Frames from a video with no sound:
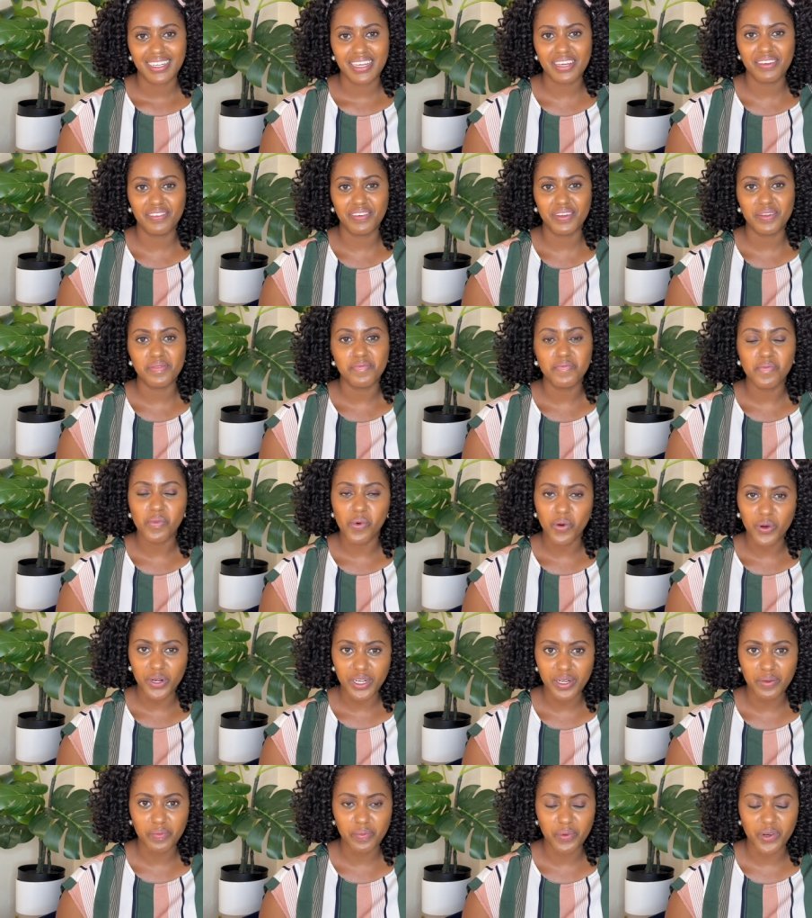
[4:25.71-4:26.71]
even more
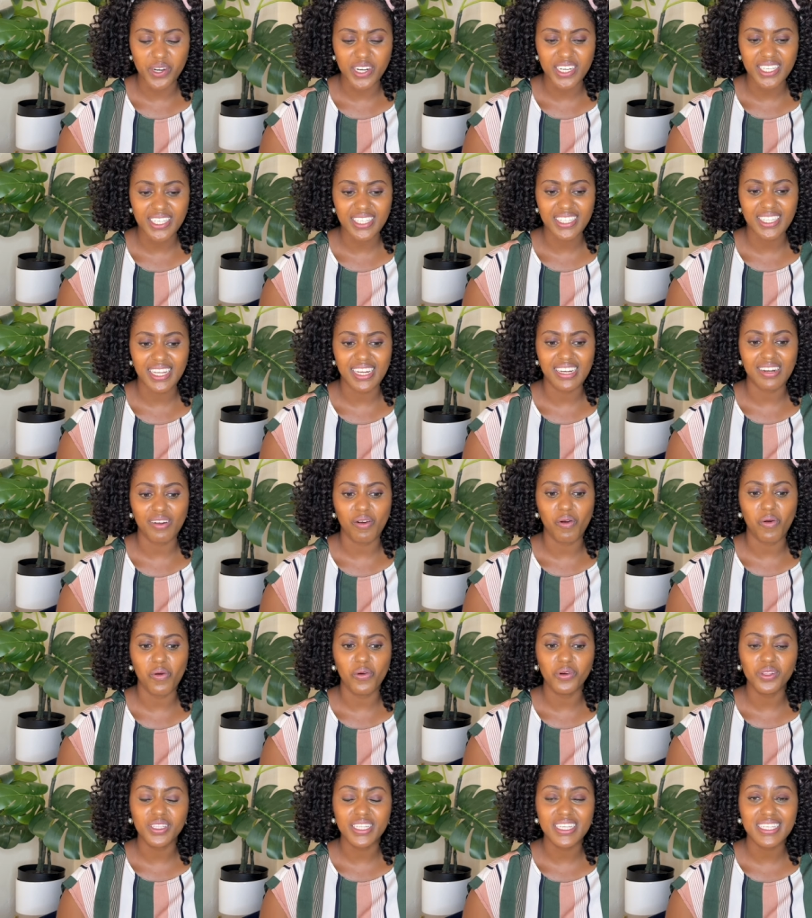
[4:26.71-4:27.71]
depressed that
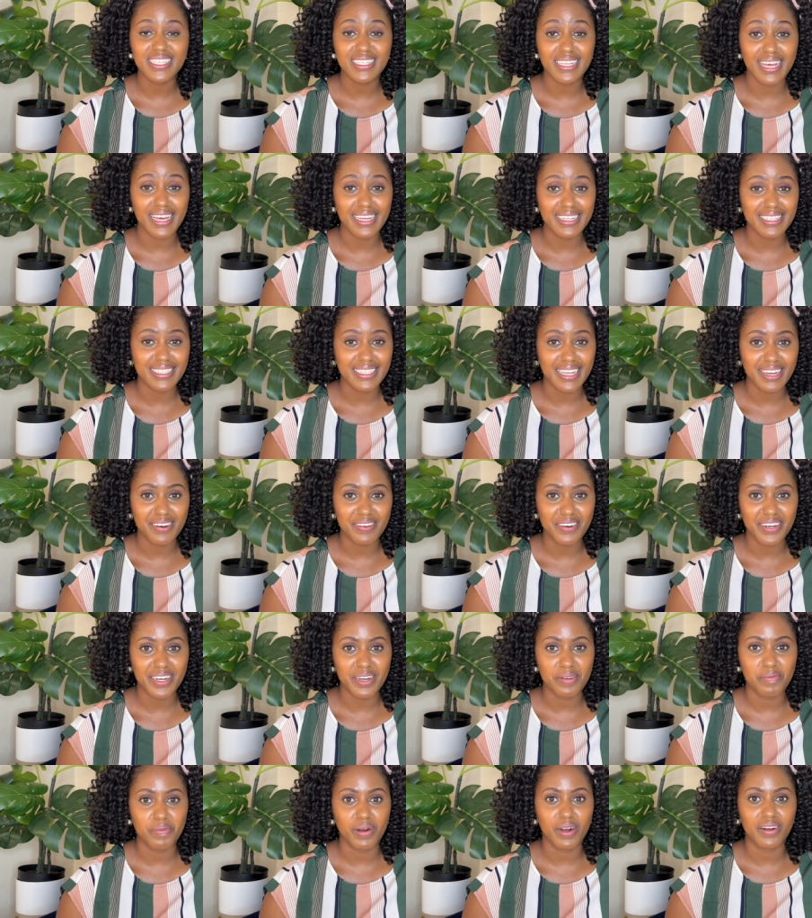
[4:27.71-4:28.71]
all the signs I read
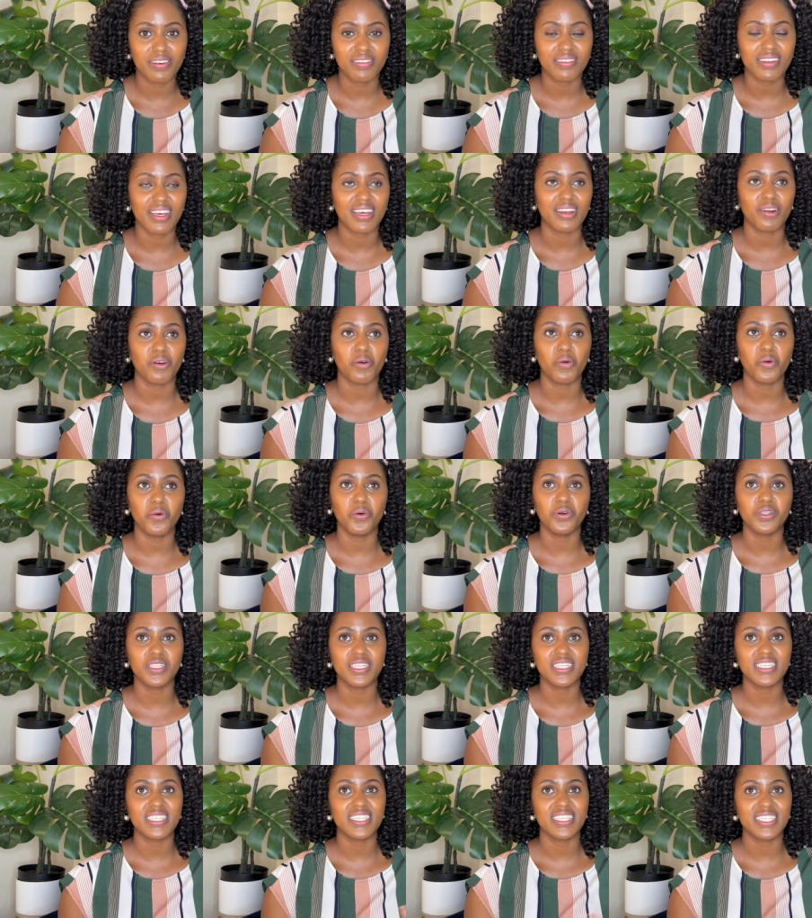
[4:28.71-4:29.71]
about and all
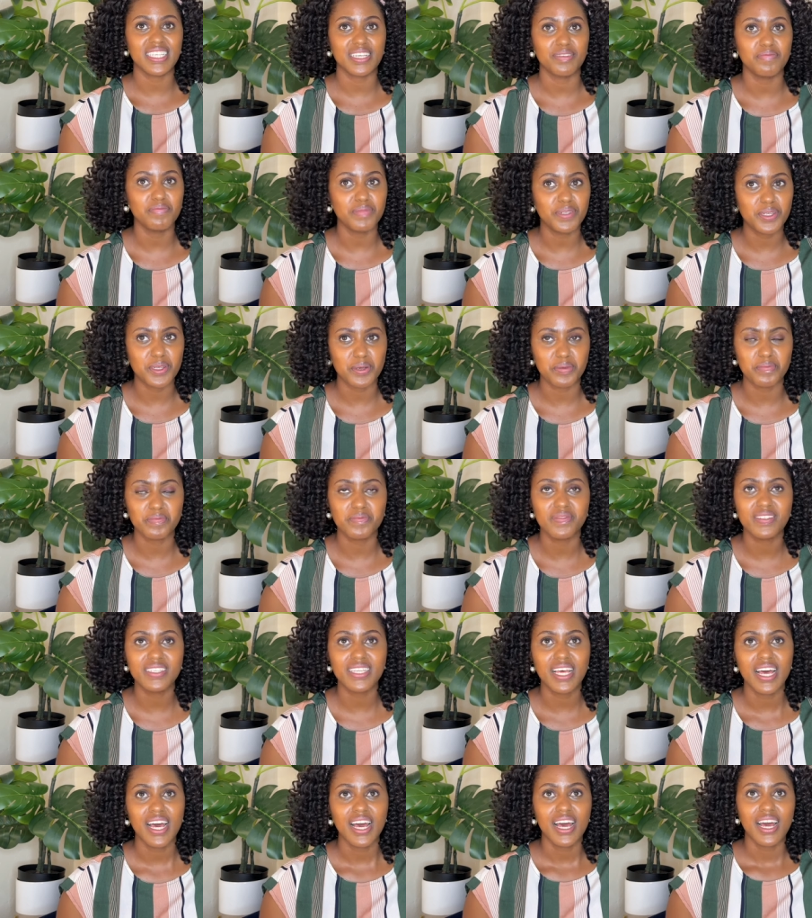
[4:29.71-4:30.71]
these symptoms
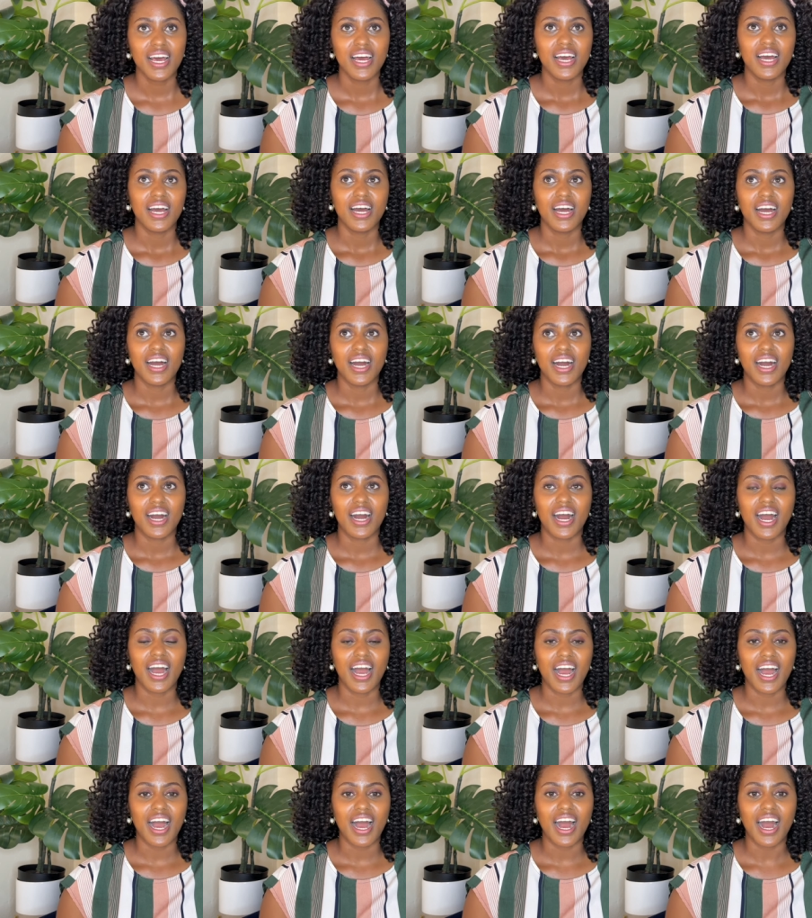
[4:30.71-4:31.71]

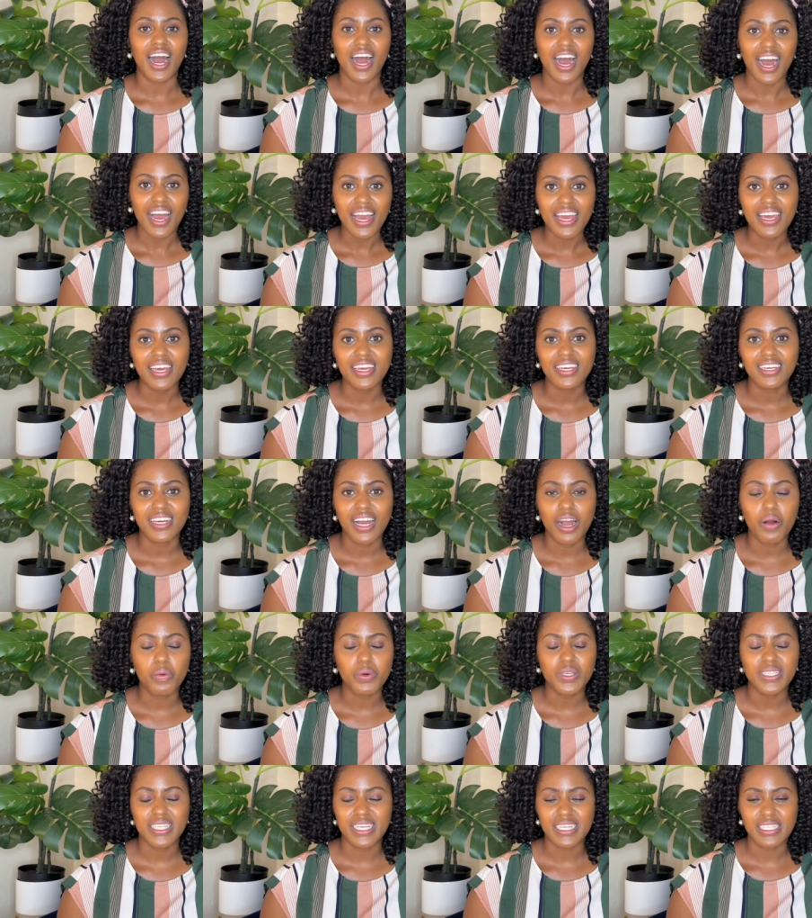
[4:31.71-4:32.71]
I I
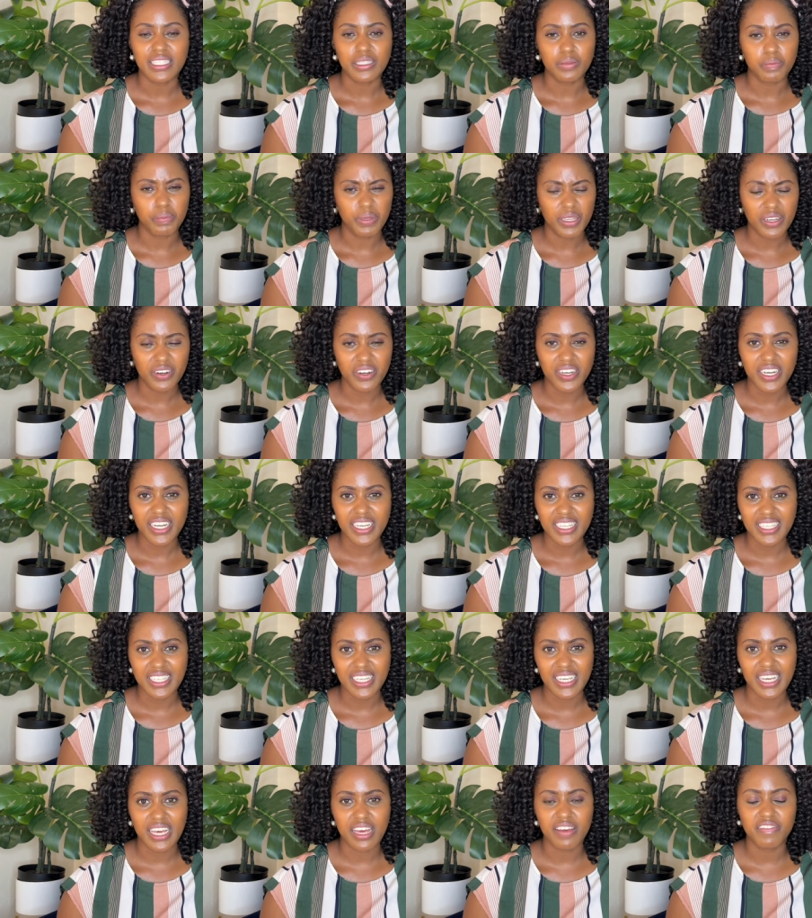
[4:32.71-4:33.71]
was
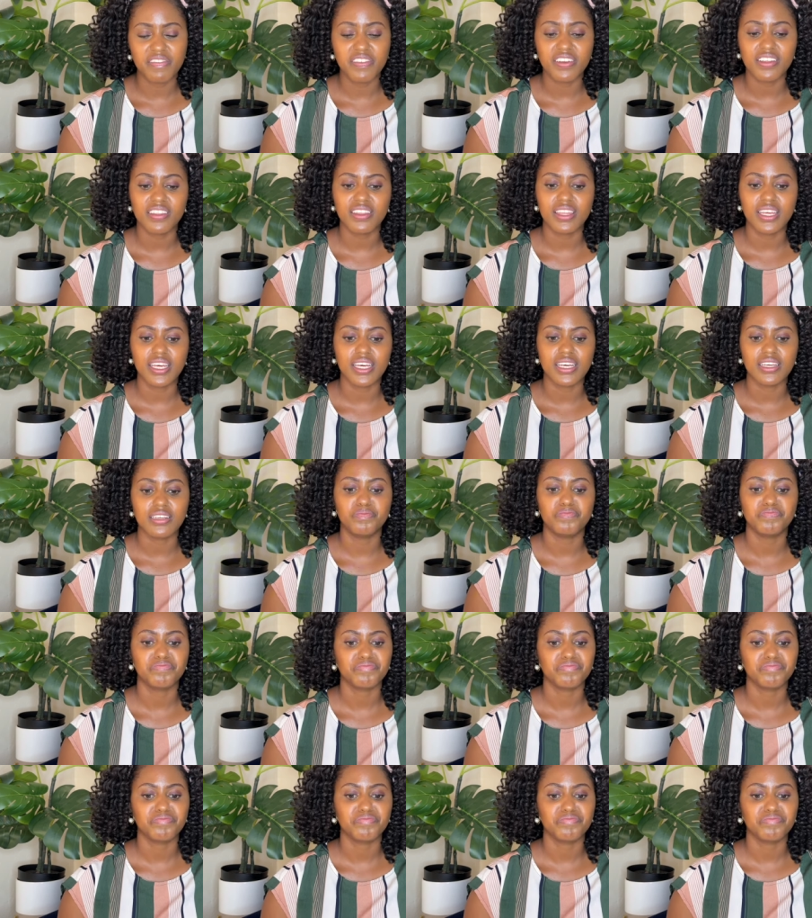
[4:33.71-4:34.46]
experiencing everything.